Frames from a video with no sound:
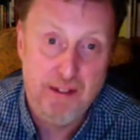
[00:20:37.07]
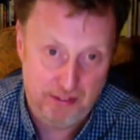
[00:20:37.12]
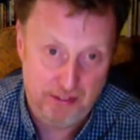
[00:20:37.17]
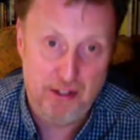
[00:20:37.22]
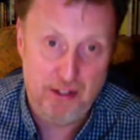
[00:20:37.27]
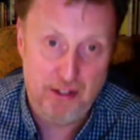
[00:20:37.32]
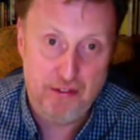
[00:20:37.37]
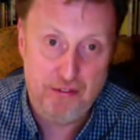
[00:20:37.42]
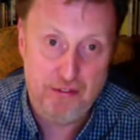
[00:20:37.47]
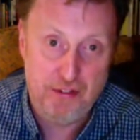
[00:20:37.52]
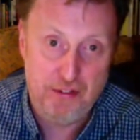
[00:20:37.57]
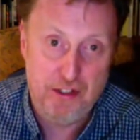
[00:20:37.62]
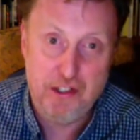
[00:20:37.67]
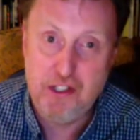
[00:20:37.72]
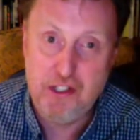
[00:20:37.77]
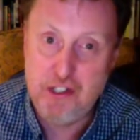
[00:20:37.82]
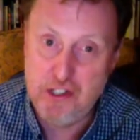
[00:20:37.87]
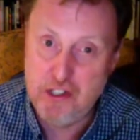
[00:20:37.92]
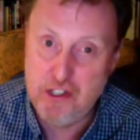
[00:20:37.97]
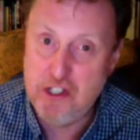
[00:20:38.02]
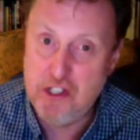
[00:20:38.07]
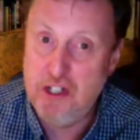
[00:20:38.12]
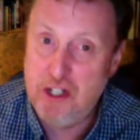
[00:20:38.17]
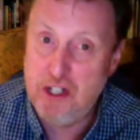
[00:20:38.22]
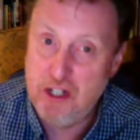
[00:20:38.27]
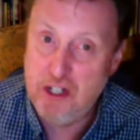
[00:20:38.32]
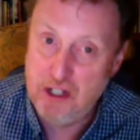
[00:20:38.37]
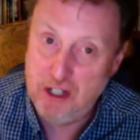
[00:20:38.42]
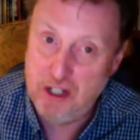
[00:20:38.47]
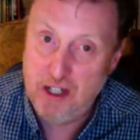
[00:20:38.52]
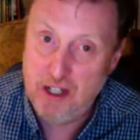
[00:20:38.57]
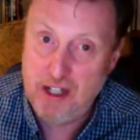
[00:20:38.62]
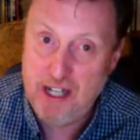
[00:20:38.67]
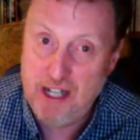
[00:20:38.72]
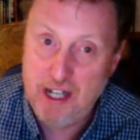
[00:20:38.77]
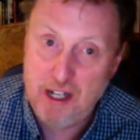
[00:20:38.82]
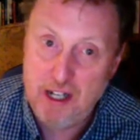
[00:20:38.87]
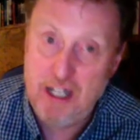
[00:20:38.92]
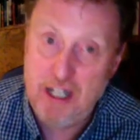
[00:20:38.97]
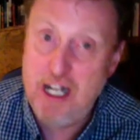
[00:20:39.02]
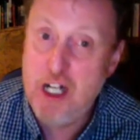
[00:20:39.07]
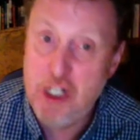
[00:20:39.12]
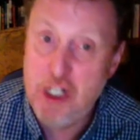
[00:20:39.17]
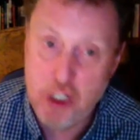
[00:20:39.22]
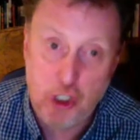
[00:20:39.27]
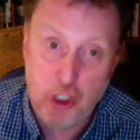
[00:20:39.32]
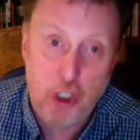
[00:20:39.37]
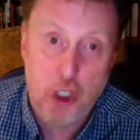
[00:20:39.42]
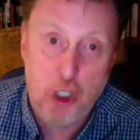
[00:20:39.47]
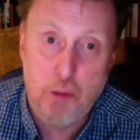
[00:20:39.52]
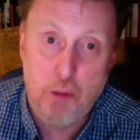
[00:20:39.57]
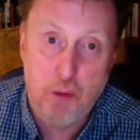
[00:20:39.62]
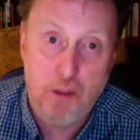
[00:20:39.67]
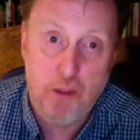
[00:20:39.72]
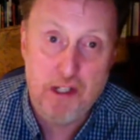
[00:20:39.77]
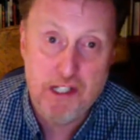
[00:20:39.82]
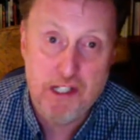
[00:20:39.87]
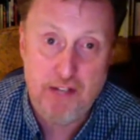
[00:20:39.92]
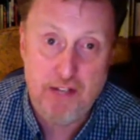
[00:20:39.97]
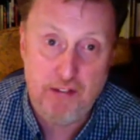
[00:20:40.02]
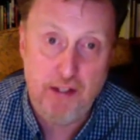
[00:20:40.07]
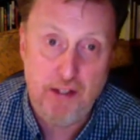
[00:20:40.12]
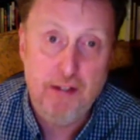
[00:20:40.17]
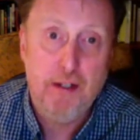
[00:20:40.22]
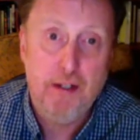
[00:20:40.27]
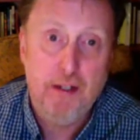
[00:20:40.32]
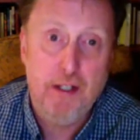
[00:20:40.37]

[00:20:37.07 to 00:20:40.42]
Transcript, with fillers: You know, for instance, a, a, a, leisure club or whatever.